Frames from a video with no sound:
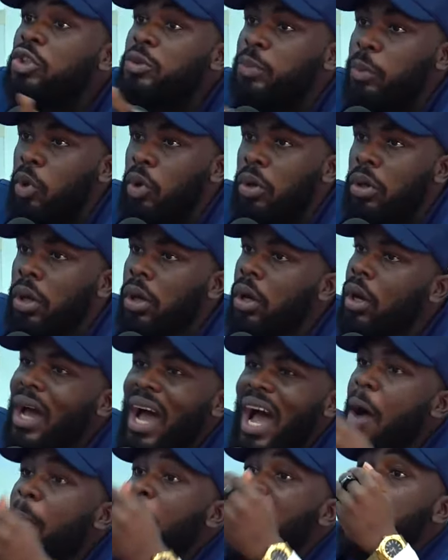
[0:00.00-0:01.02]
board.
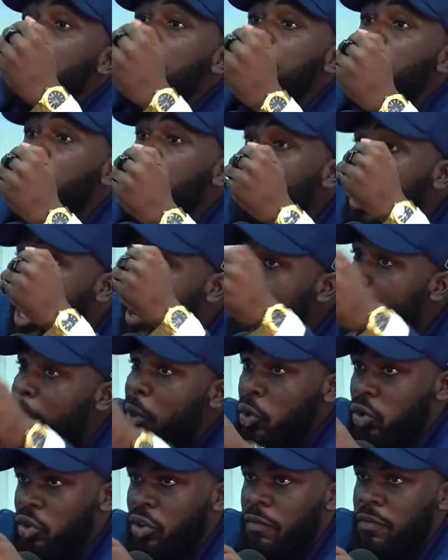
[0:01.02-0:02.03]
How many people can
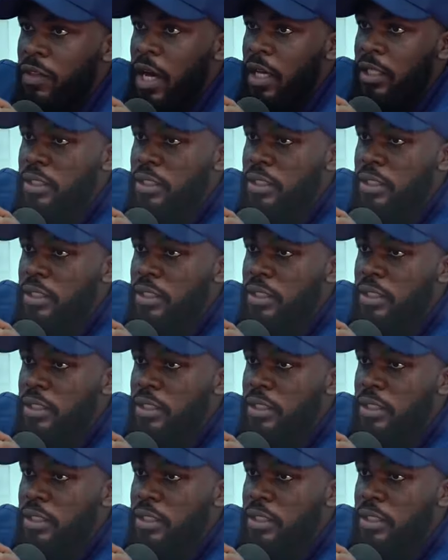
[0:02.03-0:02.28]
boast of that?